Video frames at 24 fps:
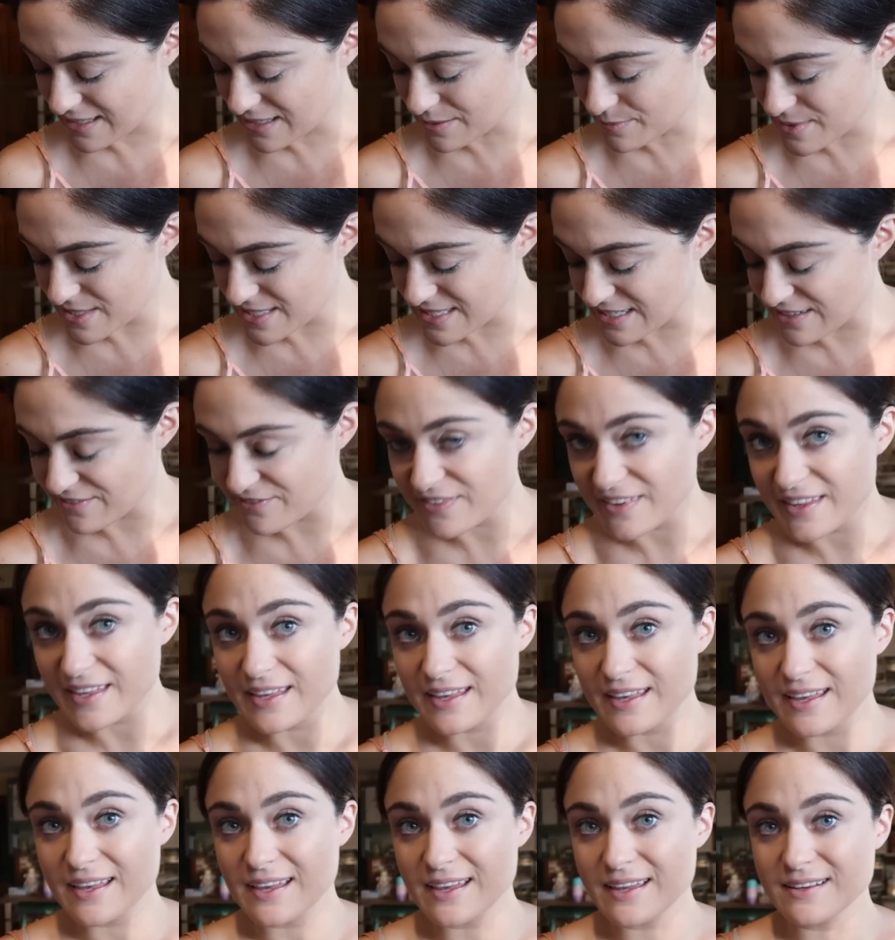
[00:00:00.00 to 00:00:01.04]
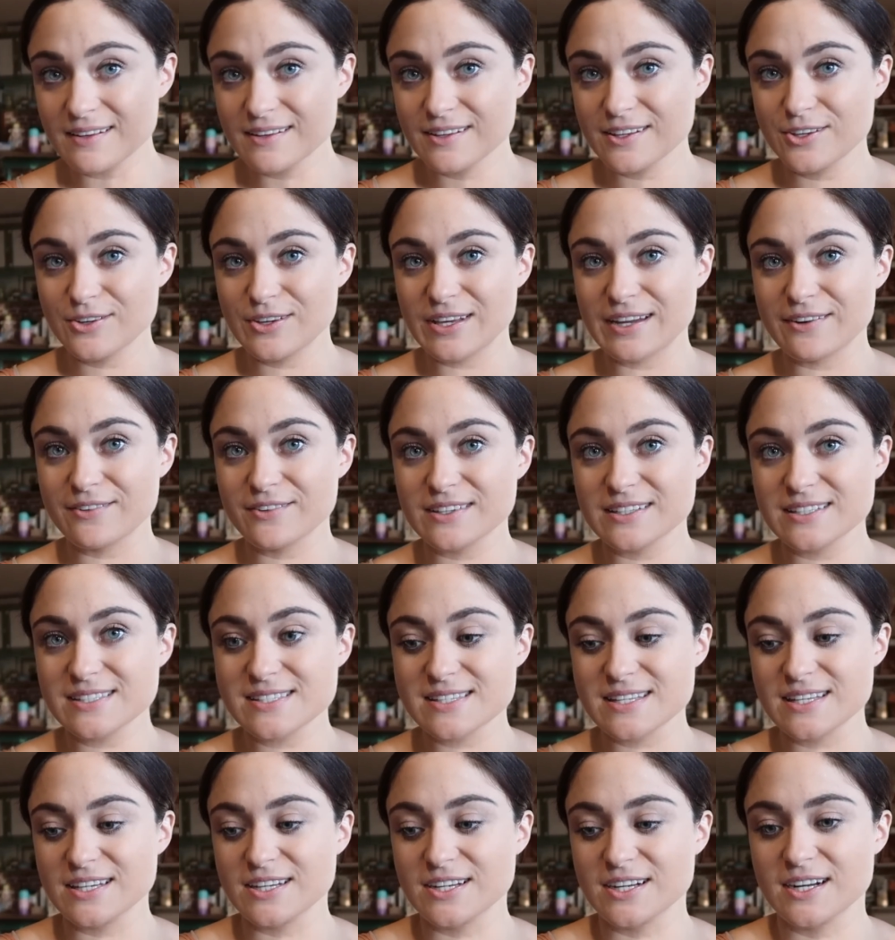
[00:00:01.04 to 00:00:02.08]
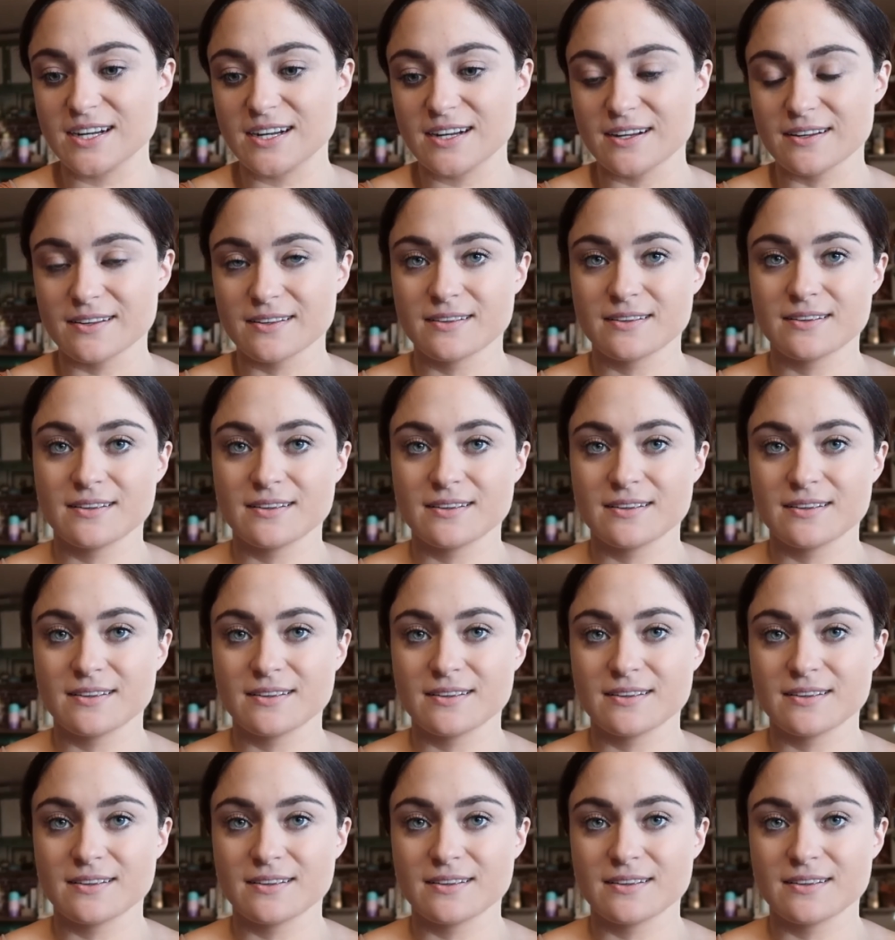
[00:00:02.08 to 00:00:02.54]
let him sniff it. You can't really see her.